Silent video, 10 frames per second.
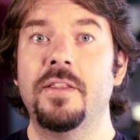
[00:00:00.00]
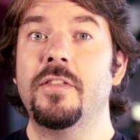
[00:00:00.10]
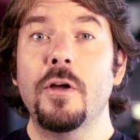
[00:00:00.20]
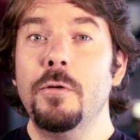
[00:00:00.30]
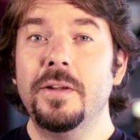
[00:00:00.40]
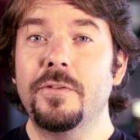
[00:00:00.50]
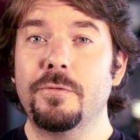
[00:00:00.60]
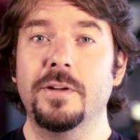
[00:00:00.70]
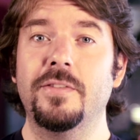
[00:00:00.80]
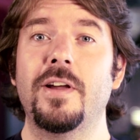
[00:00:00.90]
And tholins
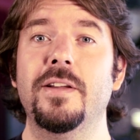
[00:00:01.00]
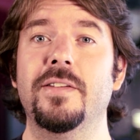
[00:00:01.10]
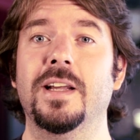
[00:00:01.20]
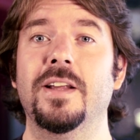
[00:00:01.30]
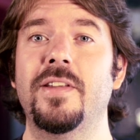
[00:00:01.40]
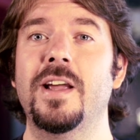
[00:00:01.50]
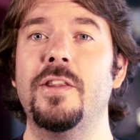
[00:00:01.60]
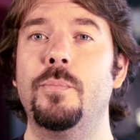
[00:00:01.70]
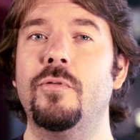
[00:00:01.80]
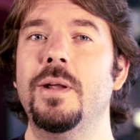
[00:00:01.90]
are exciting as they are
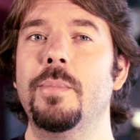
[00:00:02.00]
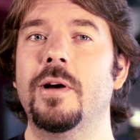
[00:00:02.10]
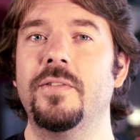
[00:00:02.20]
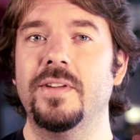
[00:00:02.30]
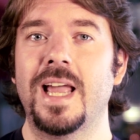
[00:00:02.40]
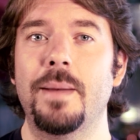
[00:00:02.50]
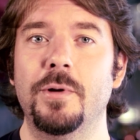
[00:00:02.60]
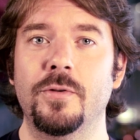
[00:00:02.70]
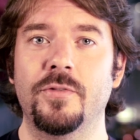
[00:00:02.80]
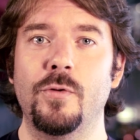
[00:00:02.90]
the prebiotic
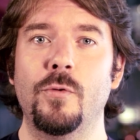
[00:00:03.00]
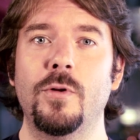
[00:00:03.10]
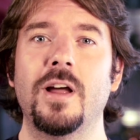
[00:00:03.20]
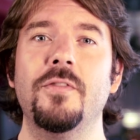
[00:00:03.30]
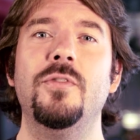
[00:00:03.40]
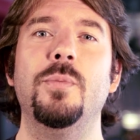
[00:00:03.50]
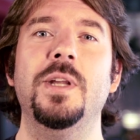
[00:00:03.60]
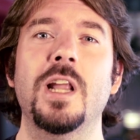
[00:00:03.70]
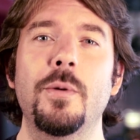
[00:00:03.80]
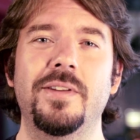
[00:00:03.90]
chemicals that all life as
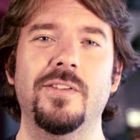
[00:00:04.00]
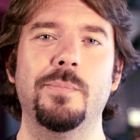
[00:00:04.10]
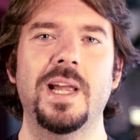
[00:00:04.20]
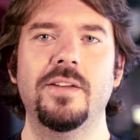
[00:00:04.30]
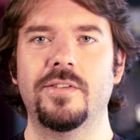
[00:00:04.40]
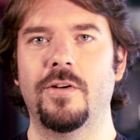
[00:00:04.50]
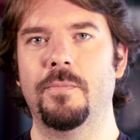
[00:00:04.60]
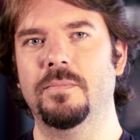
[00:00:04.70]
we know it is based on.